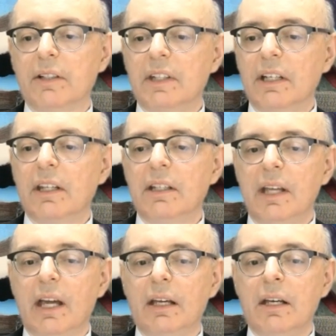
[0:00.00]
is, at the end of the
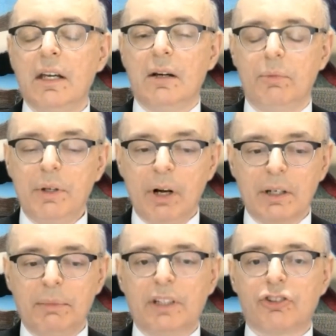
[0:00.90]
day, we want
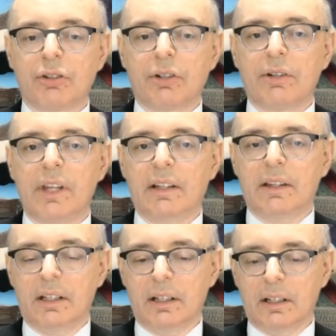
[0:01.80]
to make sure that
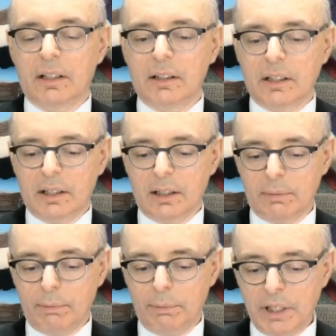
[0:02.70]

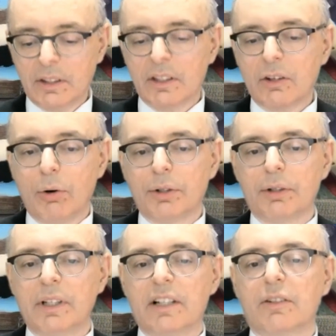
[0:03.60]
the business
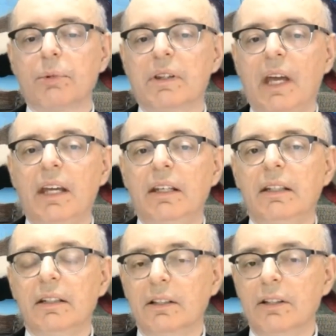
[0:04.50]
owner does what
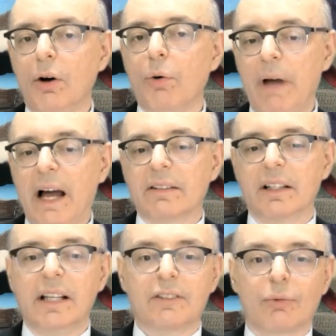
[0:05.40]
they know best,
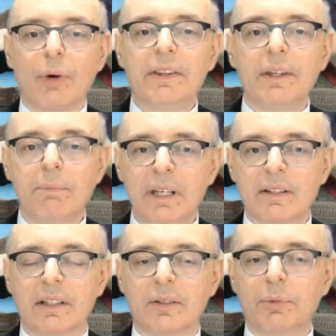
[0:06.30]
and that's run the
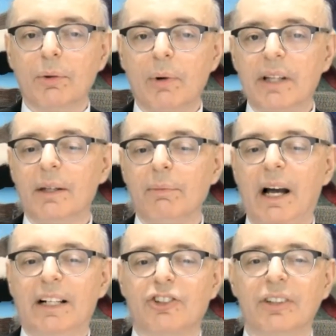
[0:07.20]
business. We don't want them
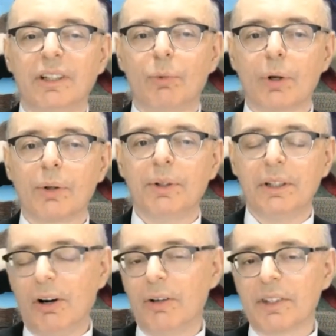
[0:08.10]
actually worrying
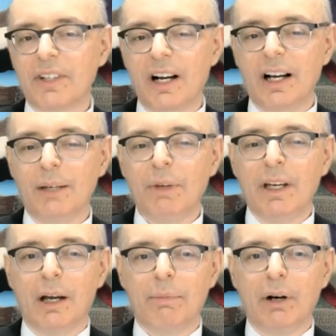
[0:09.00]
all the time
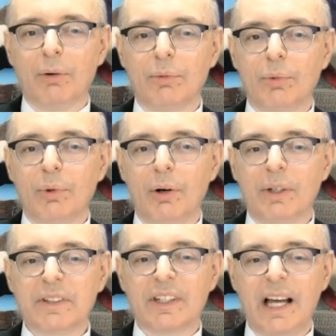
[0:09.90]
about, well,
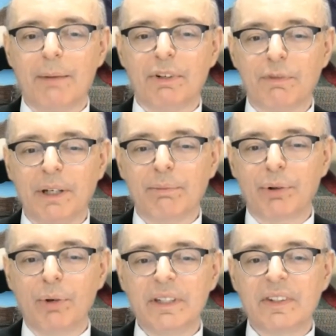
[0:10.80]
what's going to happen if my
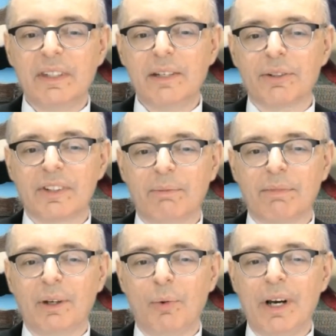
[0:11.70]
employee steals
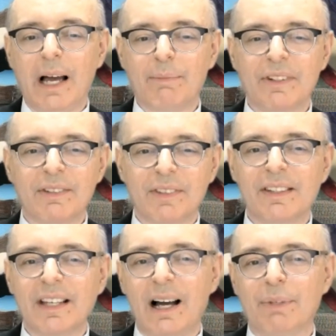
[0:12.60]
something? What happens if
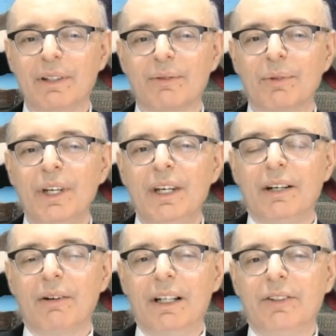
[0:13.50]
this happens,
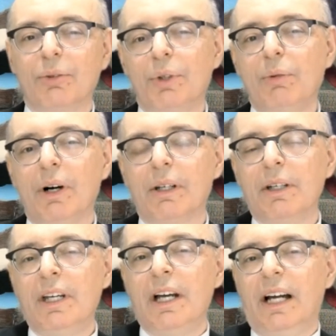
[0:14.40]
right? So we want to,
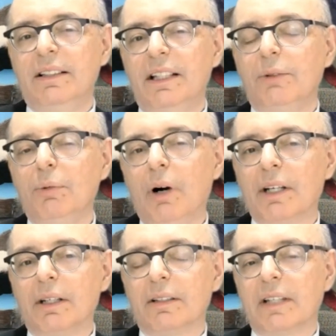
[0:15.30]
ideally, we
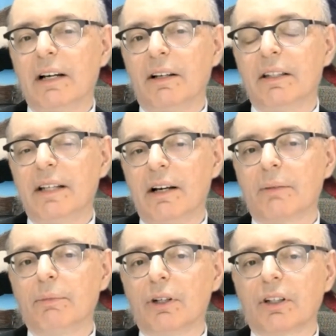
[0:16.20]
want to tell
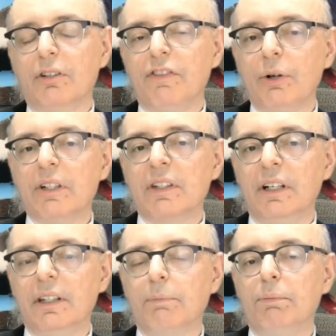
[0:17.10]
them, look, you focus
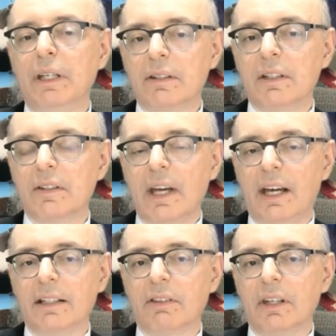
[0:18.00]
on the business
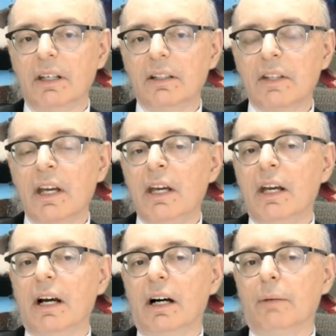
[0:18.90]
end of things.
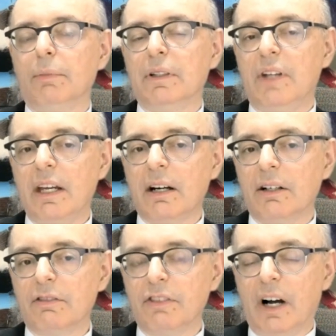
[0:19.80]
Take
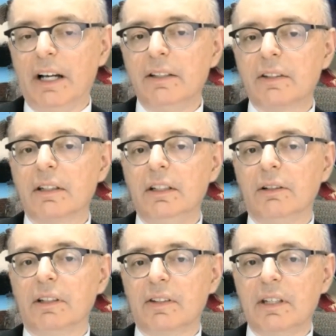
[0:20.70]
our advice. You know,
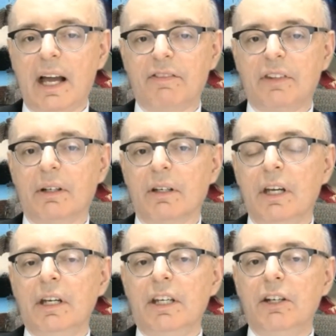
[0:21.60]
it doesn't have to,
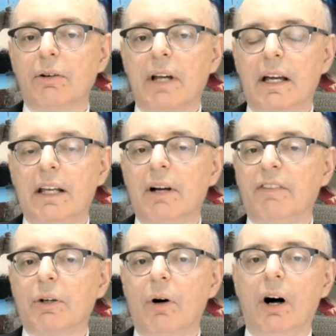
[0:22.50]
they don't have
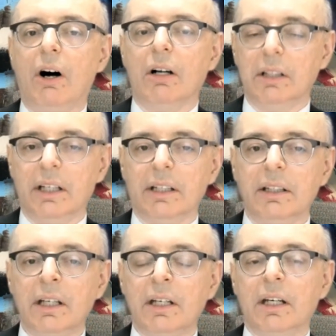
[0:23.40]
to go all
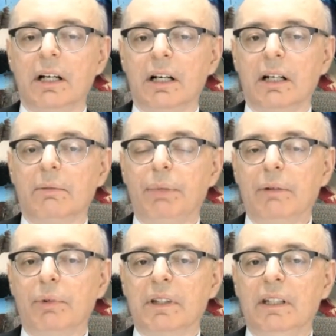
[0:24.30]
in,
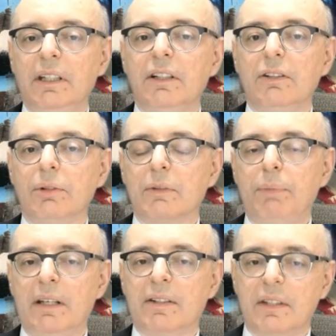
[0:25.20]
but what they need to do is
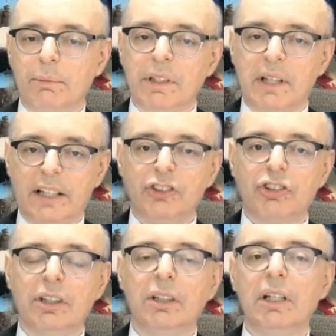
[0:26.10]
pay some
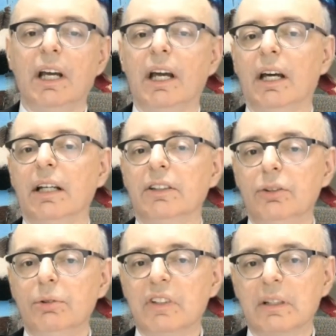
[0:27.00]
attention and
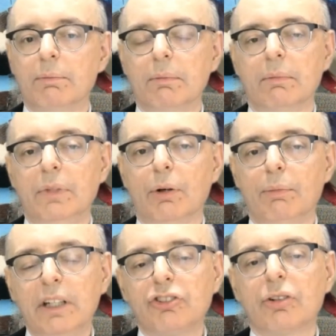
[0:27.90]
do some,
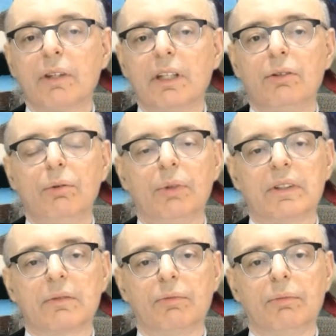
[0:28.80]
make sure they do
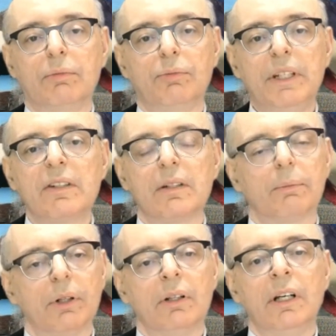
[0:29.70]
what's
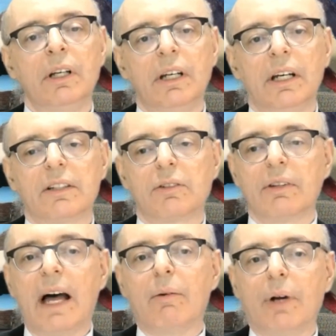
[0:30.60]
reasonable. And so
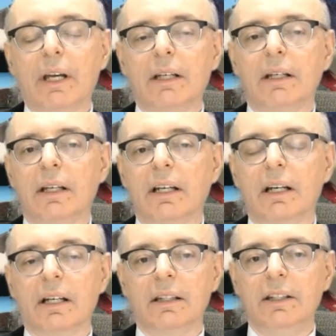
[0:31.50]
that way,
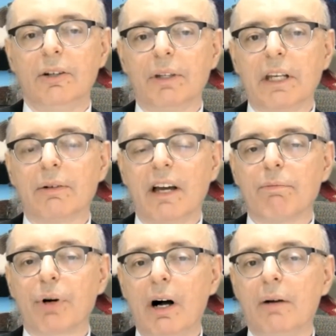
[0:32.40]
they don't have
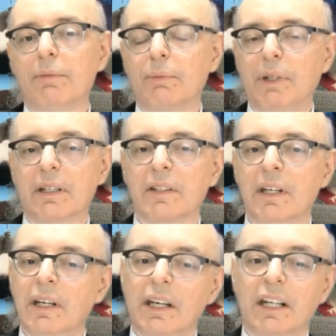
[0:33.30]
problems, because
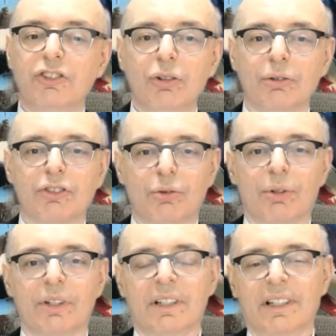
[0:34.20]
as you know,
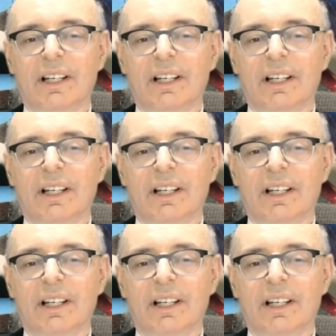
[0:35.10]
Stuart,